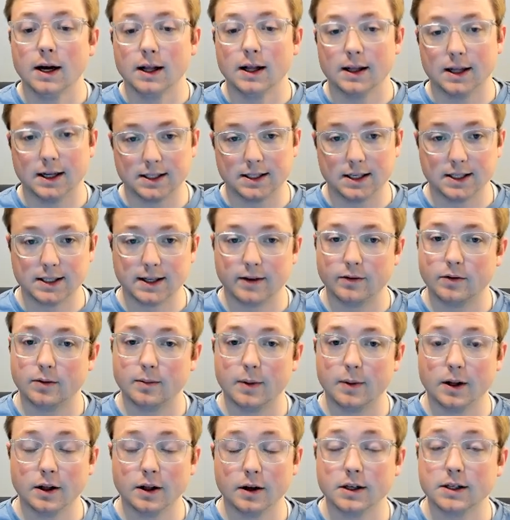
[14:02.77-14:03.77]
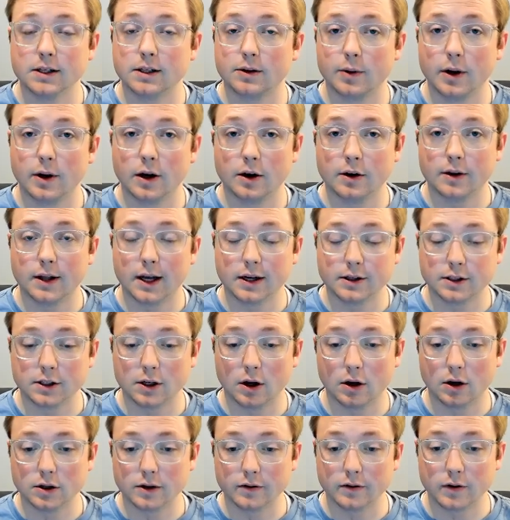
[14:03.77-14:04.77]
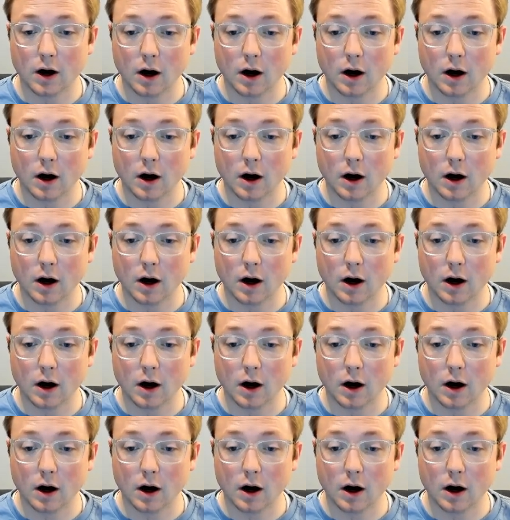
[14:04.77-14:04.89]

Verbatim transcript: less the $7,300,000 of